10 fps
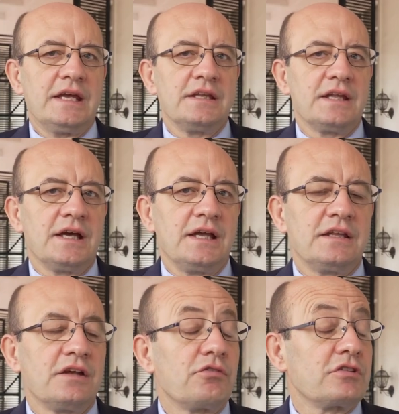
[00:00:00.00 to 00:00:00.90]
in the, in
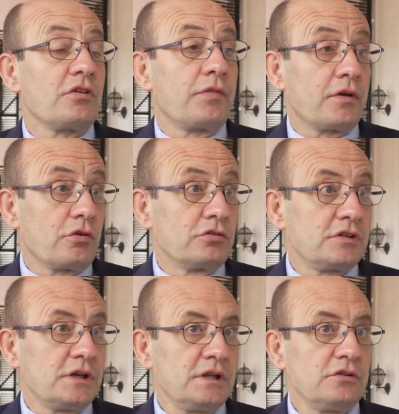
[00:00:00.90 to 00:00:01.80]
the rest of the
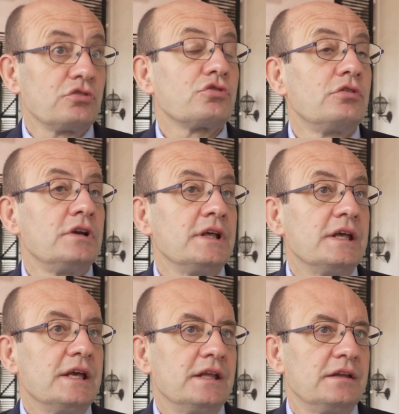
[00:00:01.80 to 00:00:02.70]
continent, not only
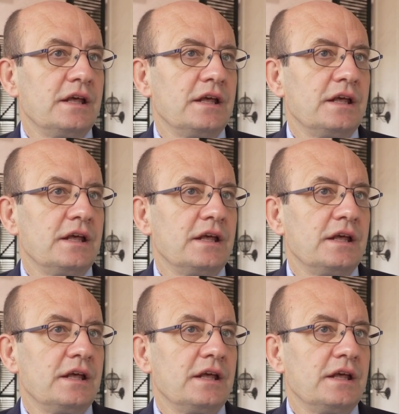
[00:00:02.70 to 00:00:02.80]
in,